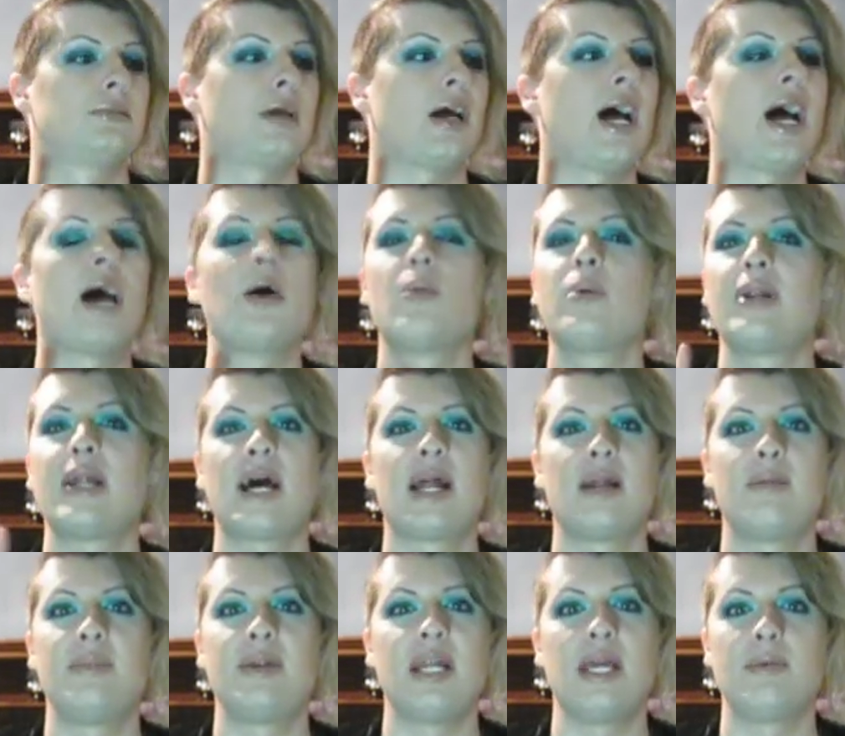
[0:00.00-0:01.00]
I would not
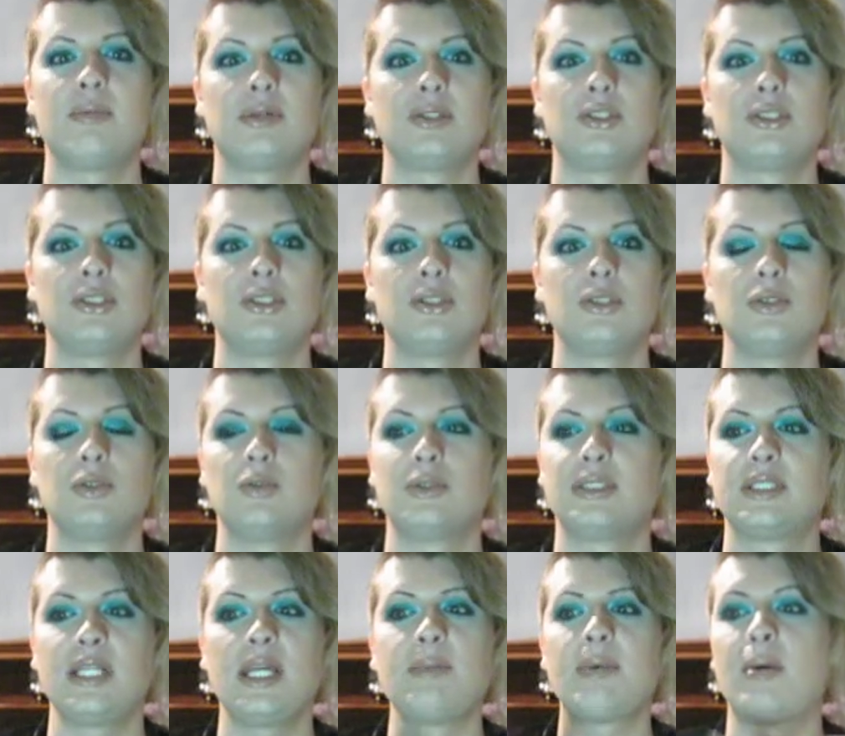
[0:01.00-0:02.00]
have been able to
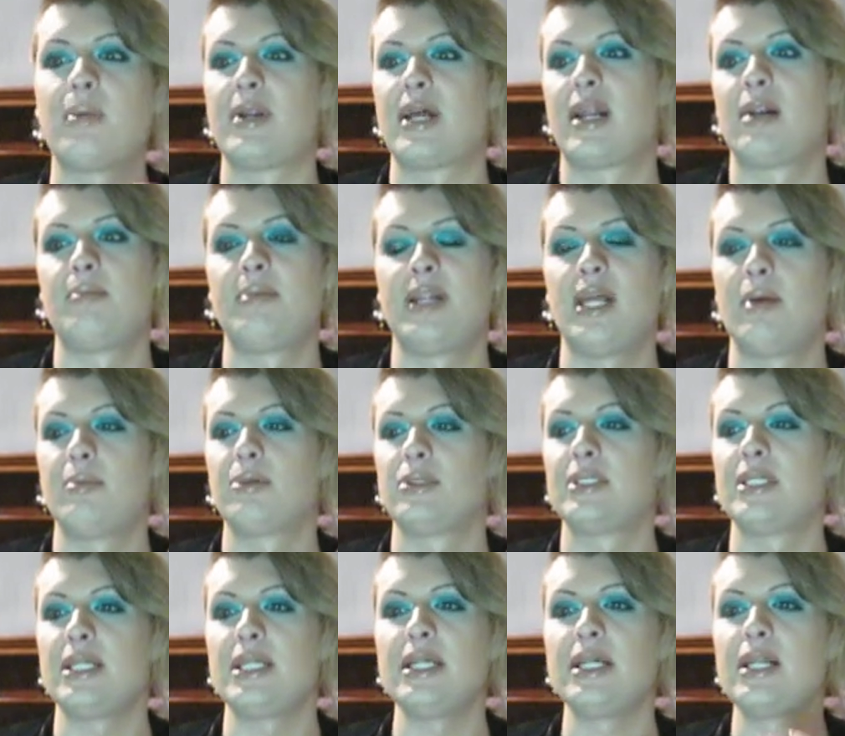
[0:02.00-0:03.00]
sleep. I would not have been able
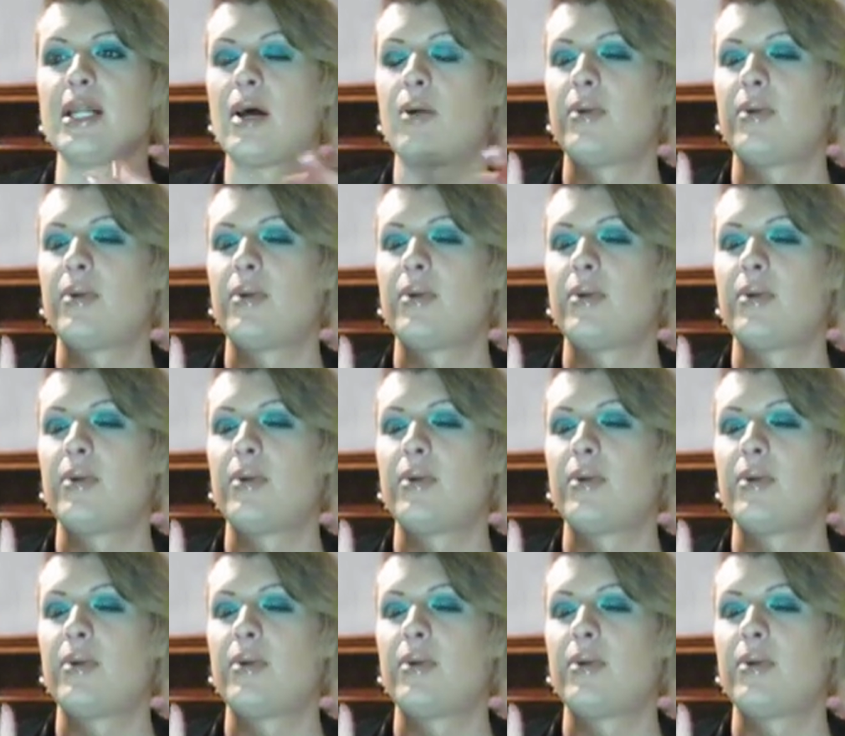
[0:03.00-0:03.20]
to eat.